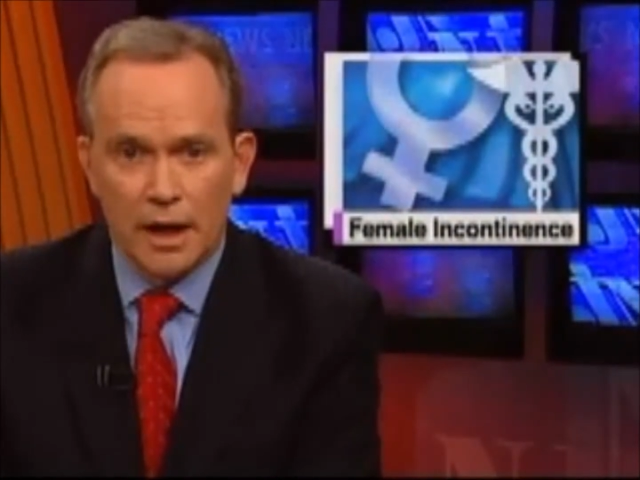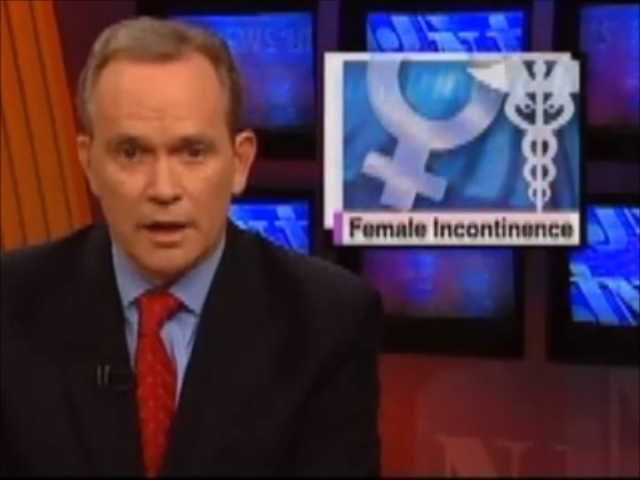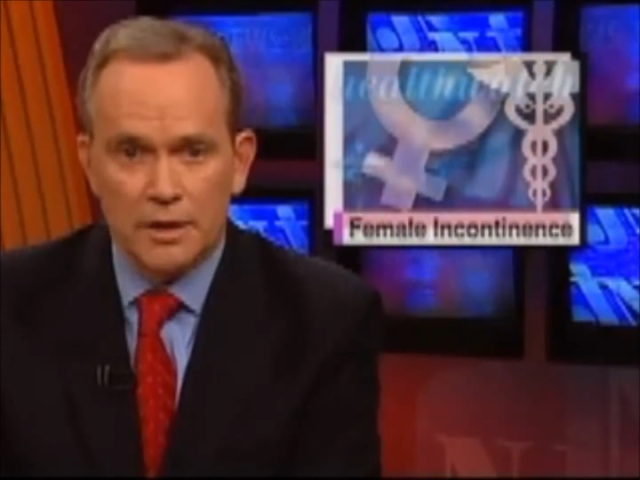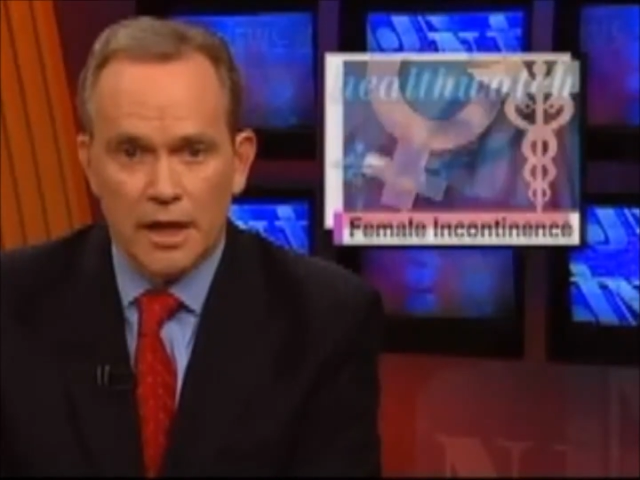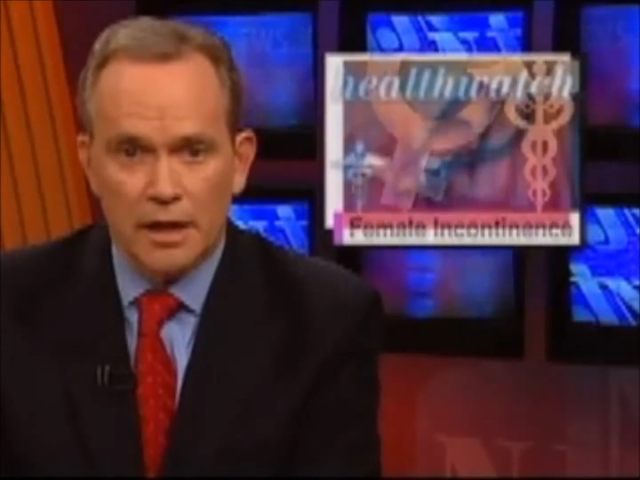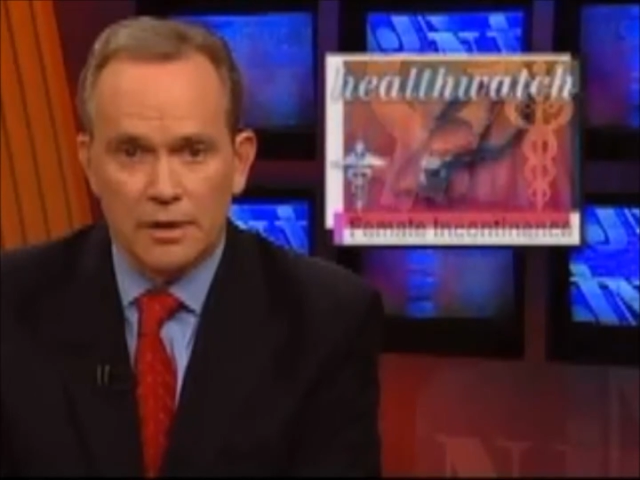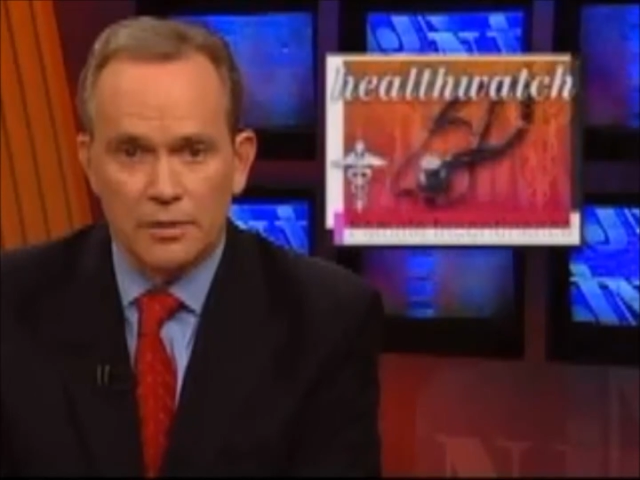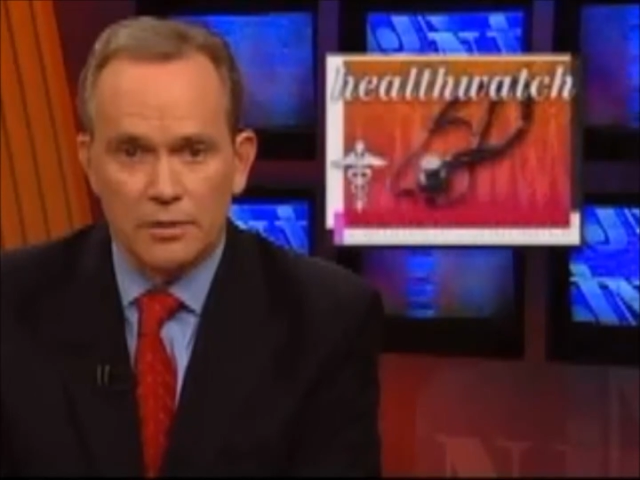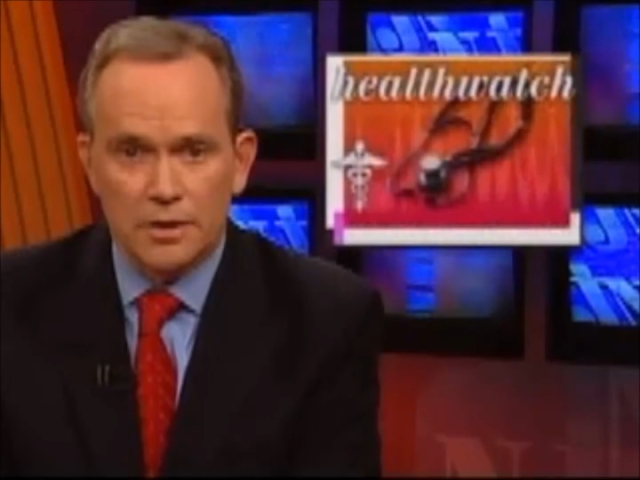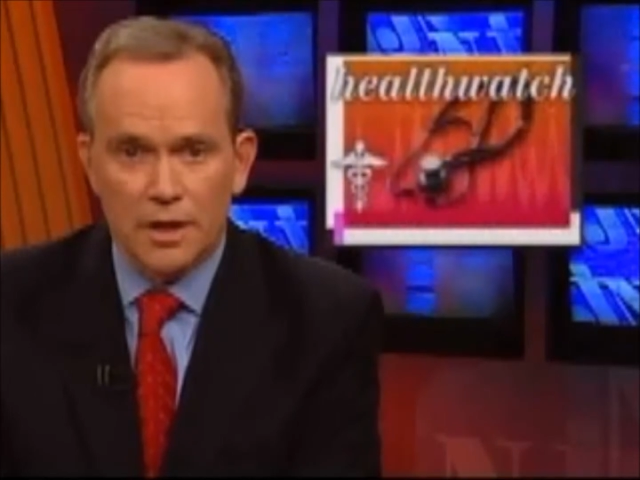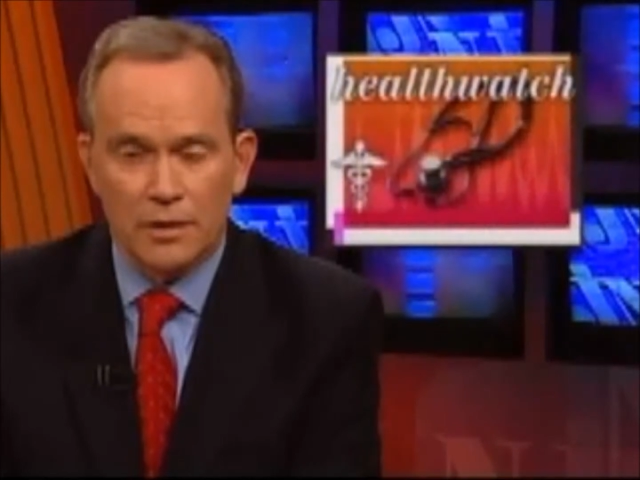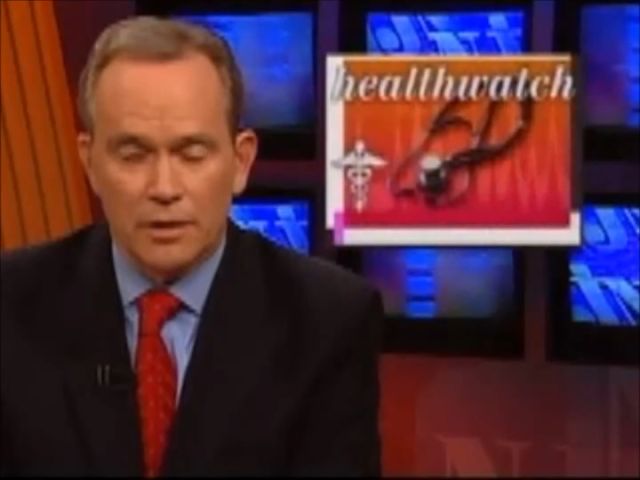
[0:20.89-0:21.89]
NJN
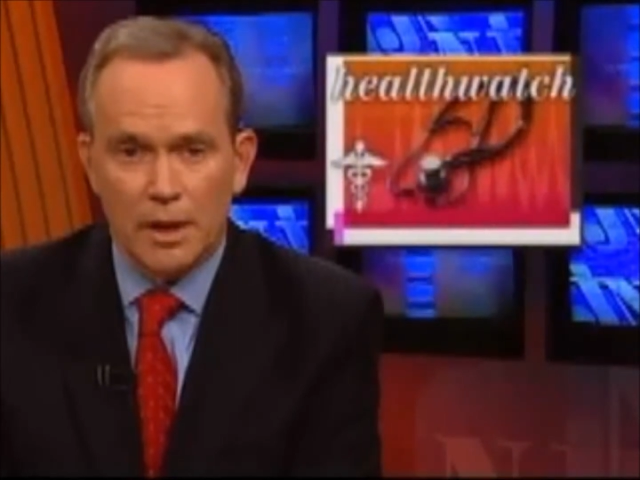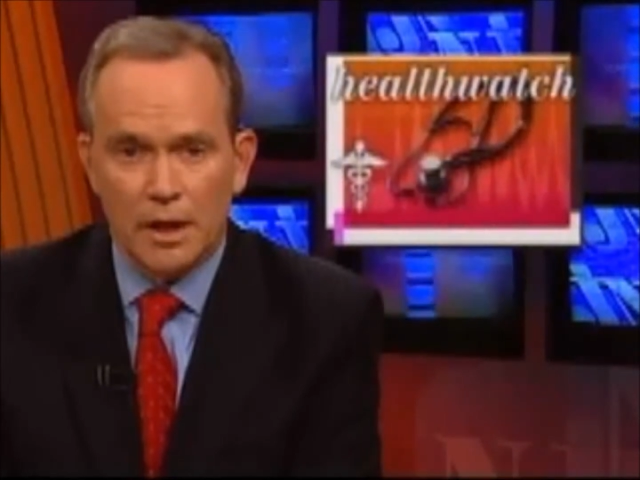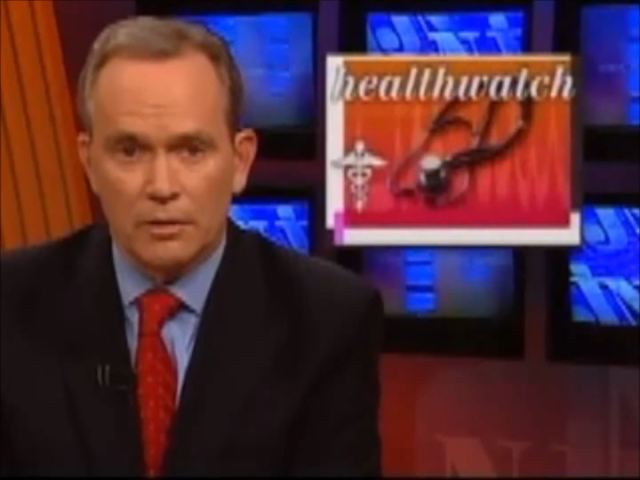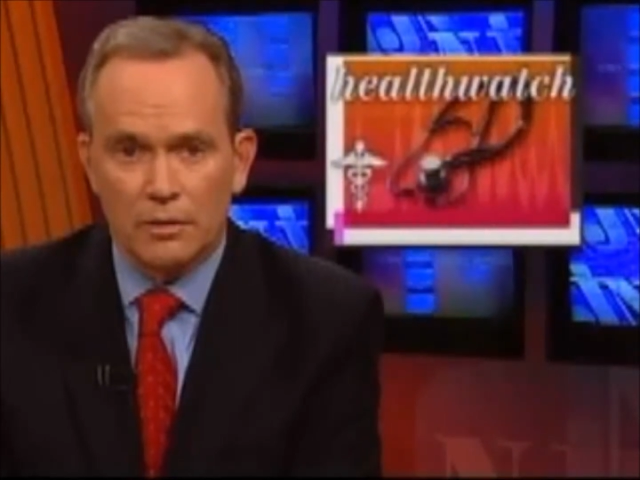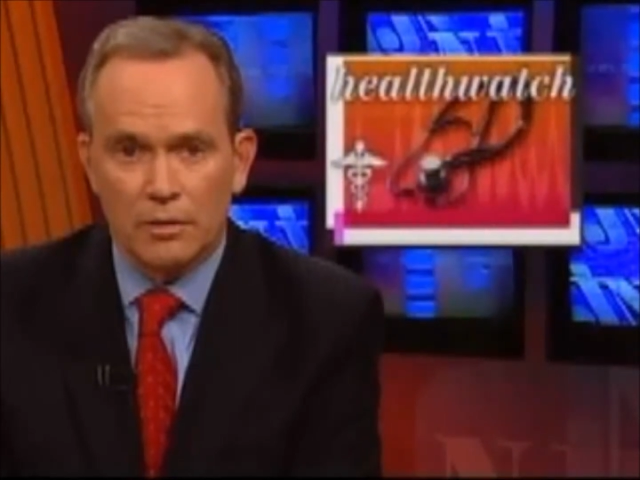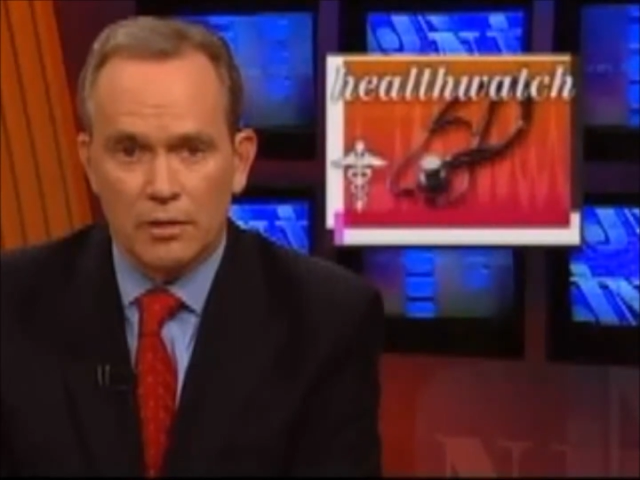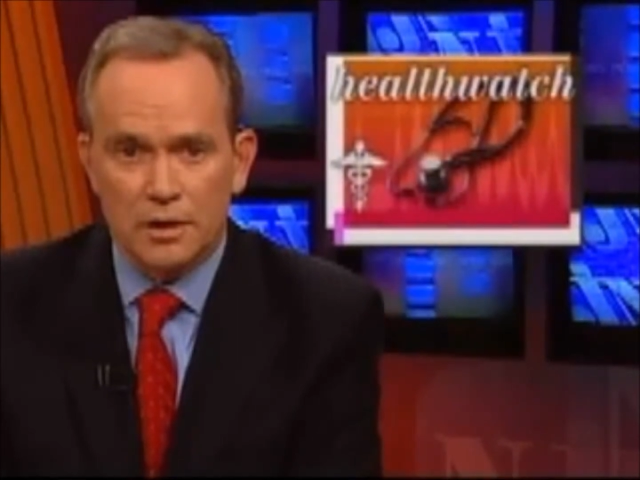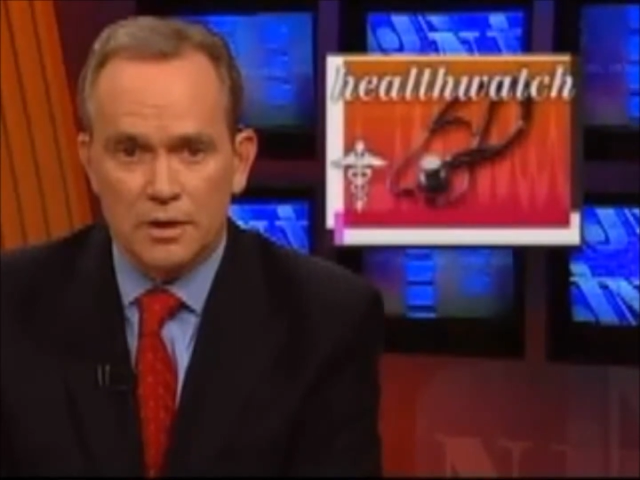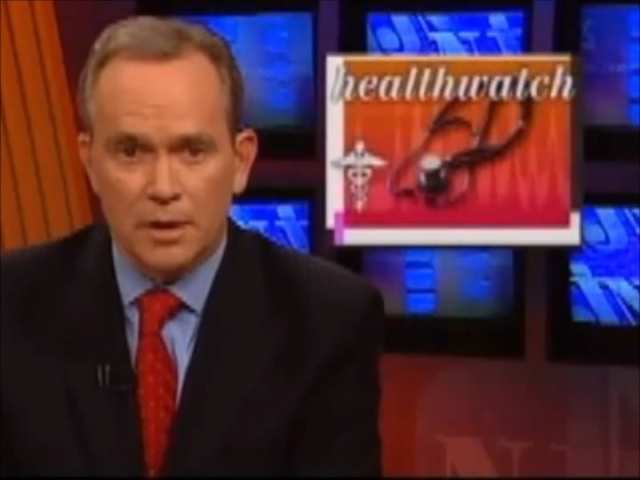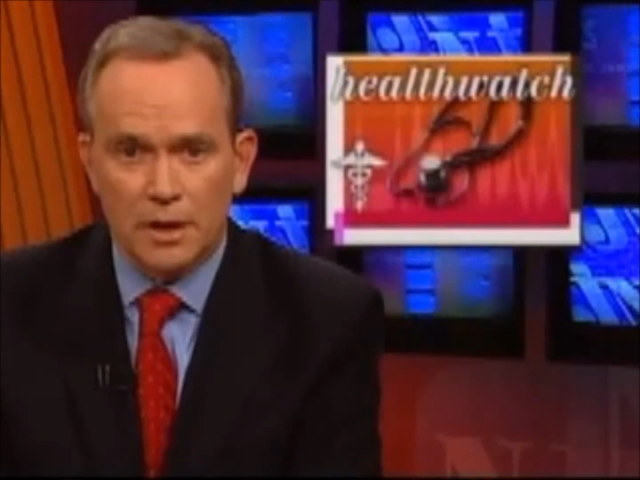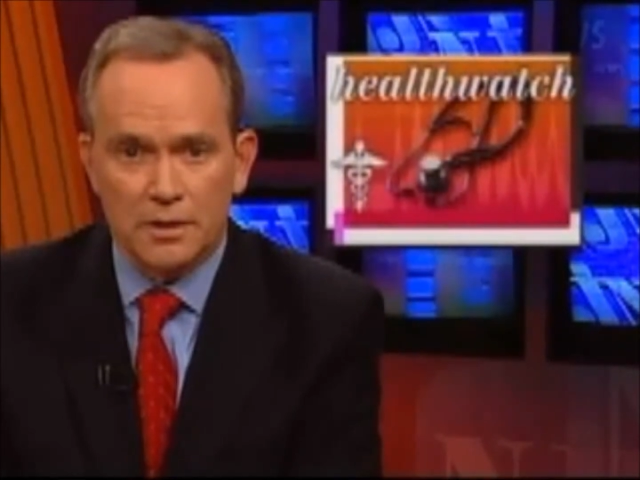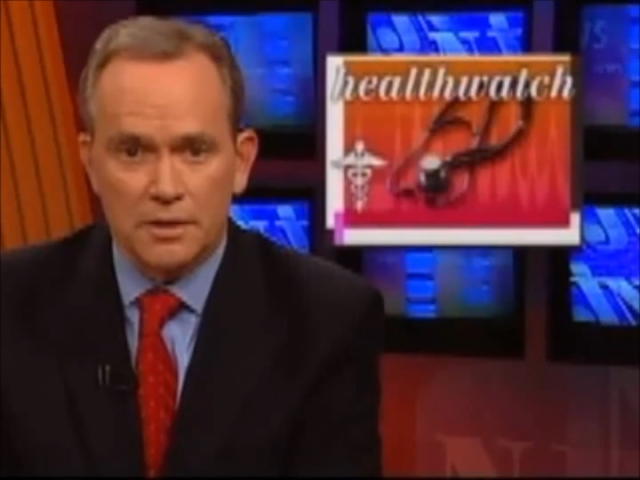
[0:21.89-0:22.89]
News health and medical
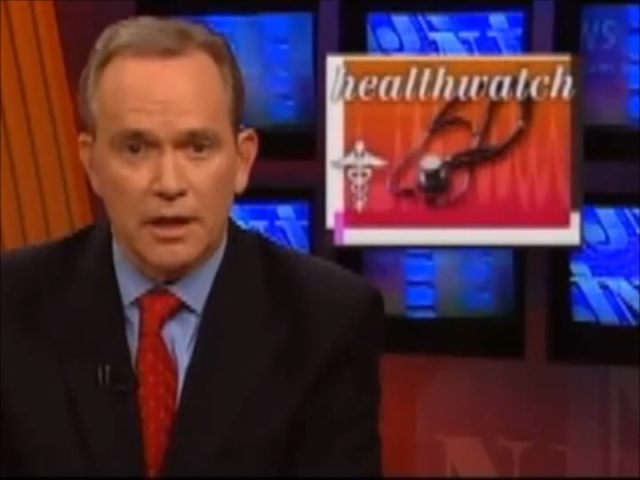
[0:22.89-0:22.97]
correspondent